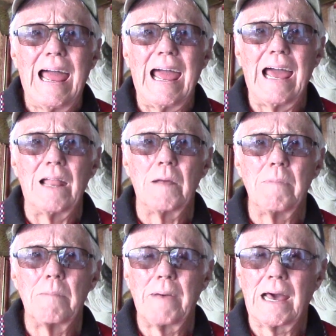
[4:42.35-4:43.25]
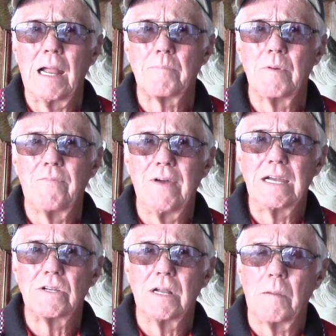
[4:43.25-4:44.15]
And they've been picking up some
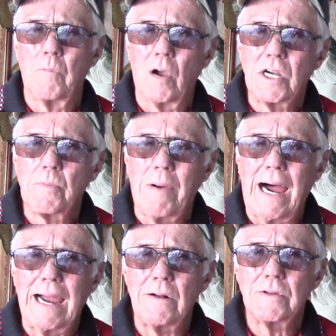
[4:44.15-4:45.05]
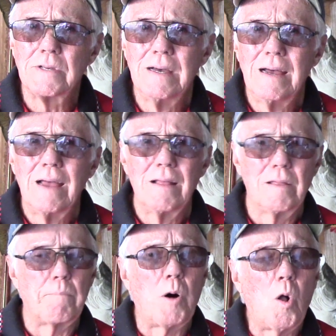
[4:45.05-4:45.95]
fish in the brush piles,
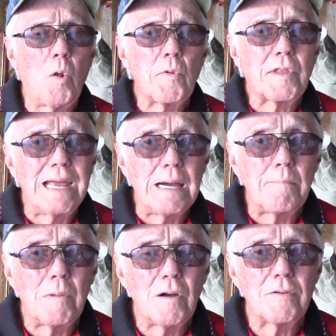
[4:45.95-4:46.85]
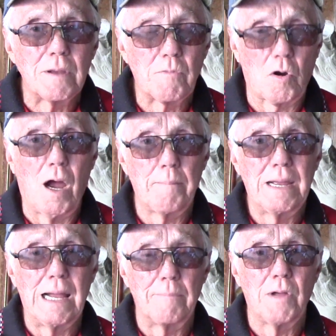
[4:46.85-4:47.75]
the pole timber, some
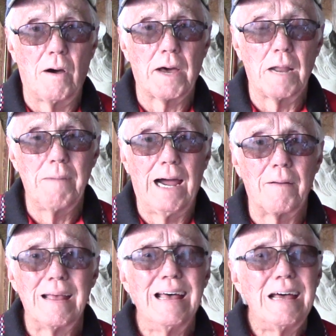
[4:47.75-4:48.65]
crappie I'm talking about.